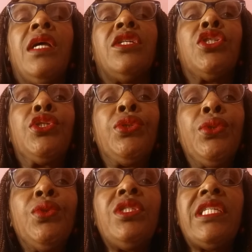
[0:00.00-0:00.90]
The
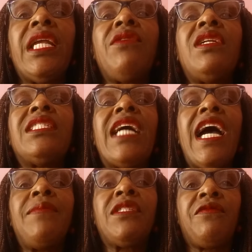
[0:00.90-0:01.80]
2 general
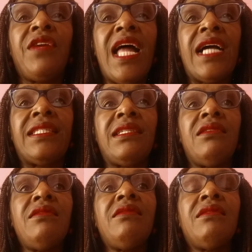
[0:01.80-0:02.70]
types of
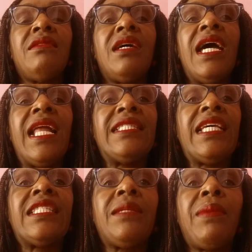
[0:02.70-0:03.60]
relaxer, and as
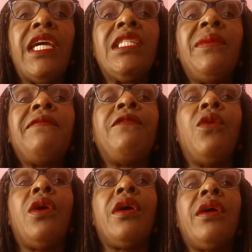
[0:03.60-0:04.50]
explained
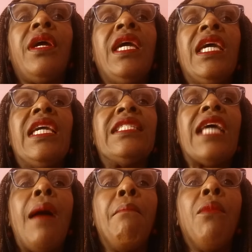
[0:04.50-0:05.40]
before, is
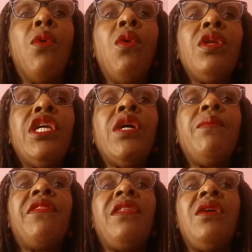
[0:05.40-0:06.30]

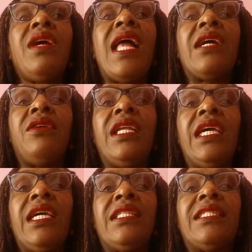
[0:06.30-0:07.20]
ammonium
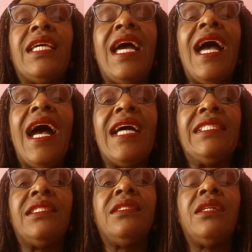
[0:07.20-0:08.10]
thioglycolate
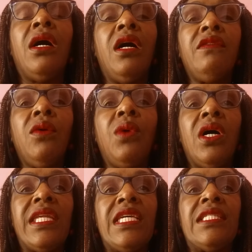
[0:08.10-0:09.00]
and the other
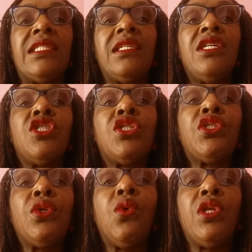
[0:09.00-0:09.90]
one is
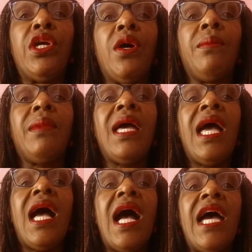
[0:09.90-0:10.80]
sodium
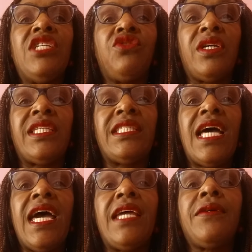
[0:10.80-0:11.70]

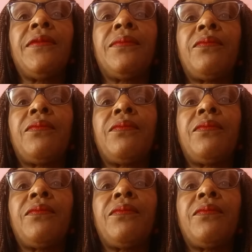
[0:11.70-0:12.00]
hydroxide.